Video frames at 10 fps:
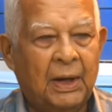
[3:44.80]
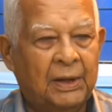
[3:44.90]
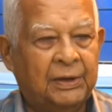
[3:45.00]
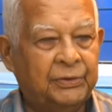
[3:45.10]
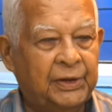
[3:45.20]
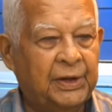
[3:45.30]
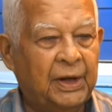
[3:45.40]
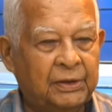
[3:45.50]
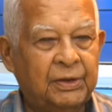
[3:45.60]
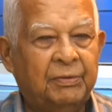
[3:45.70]
As a
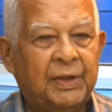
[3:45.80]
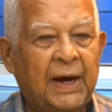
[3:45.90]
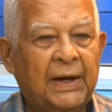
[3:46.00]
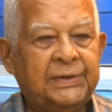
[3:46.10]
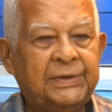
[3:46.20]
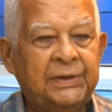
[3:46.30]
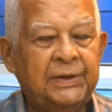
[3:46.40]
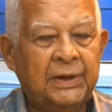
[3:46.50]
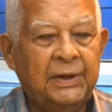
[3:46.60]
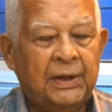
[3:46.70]
result of that,
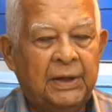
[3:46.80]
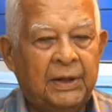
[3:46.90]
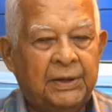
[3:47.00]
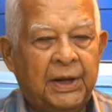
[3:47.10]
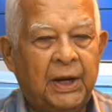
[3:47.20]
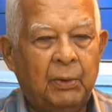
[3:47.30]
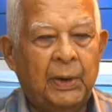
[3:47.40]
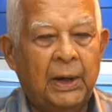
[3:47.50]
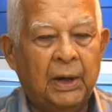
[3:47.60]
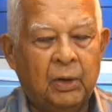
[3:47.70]
they
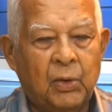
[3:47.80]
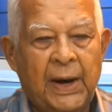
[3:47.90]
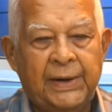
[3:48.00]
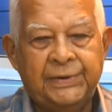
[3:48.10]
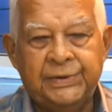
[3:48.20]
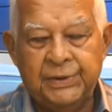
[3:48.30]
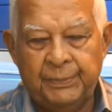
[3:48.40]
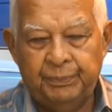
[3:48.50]
were quite